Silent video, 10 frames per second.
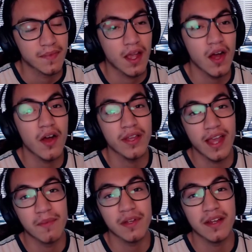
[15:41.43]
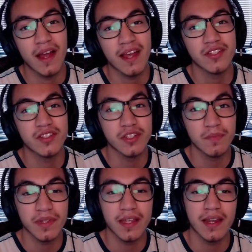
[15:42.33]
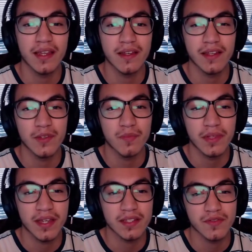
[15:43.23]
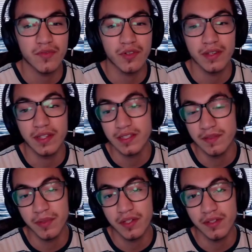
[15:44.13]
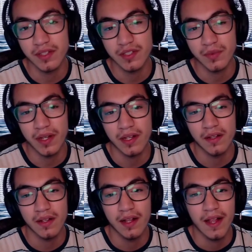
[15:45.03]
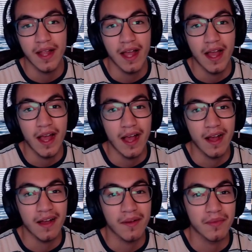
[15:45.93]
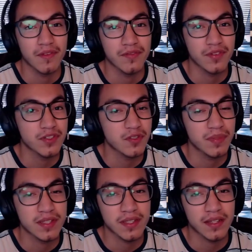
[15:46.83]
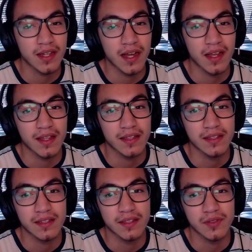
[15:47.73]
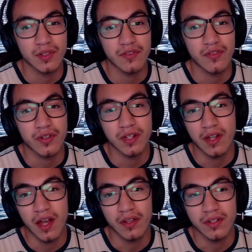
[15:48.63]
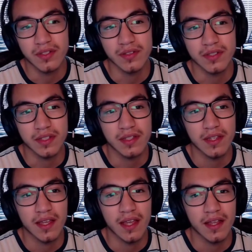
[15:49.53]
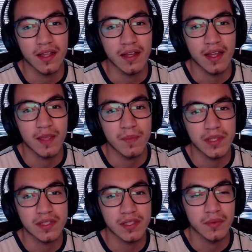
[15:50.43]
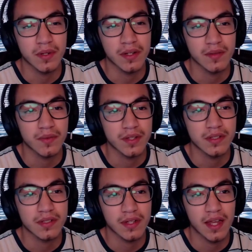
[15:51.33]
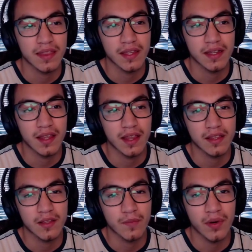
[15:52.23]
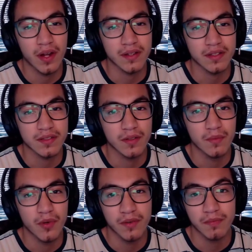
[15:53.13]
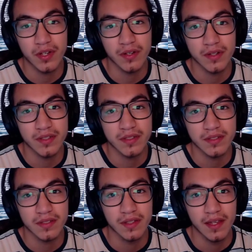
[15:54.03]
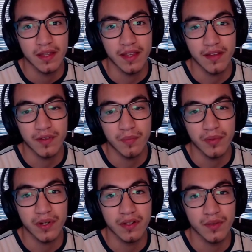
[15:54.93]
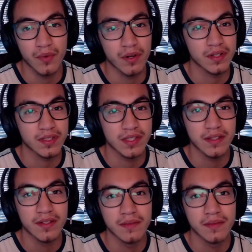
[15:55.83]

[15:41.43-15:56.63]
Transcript: Oh yeah, I should be getting a UPS for this build as well. The first UPS I got, it was only $40. It was APC one, which I think I like the products more because they have a pretty good warranty.